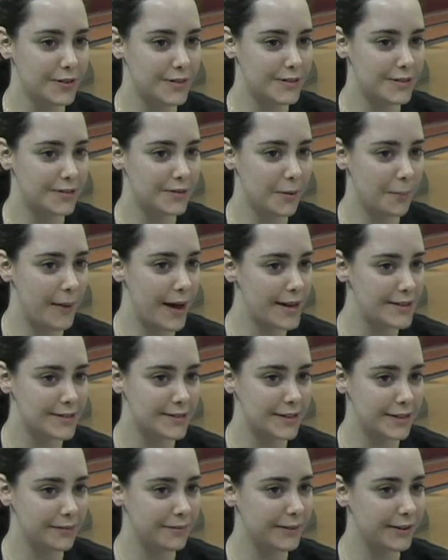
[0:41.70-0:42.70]
it's the best
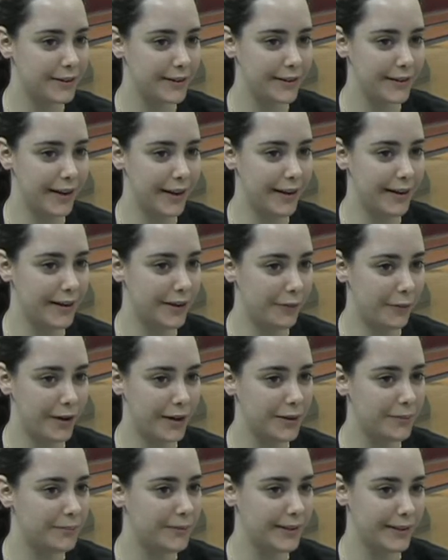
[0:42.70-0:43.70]
team here and I
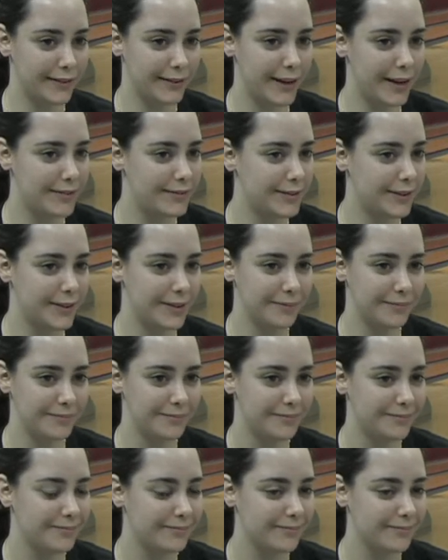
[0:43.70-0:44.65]
want to be in that team.